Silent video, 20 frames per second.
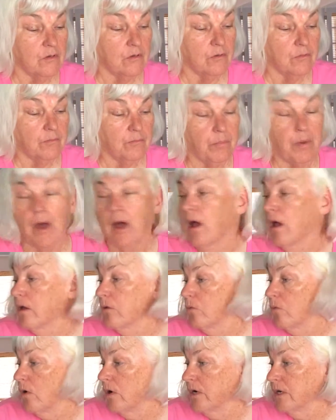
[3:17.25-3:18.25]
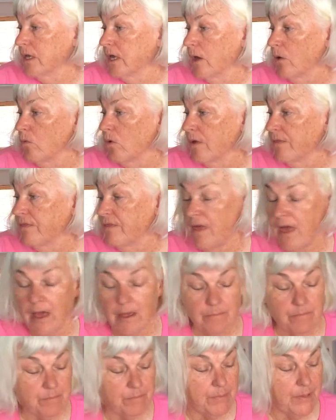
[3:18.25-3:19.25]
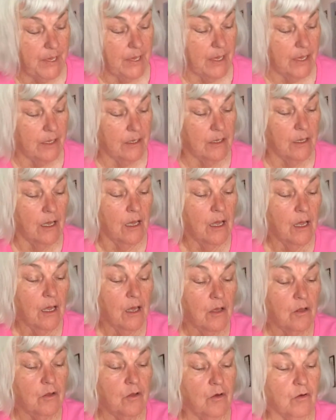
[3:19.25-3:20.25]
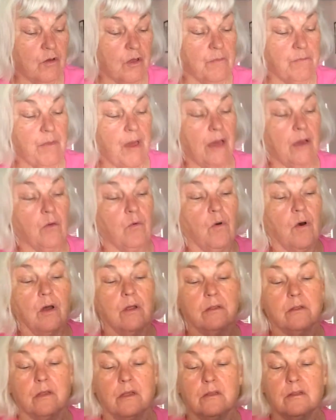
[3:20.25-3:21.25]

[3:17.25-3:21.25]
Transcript: to buy one and get one that big, you can make one.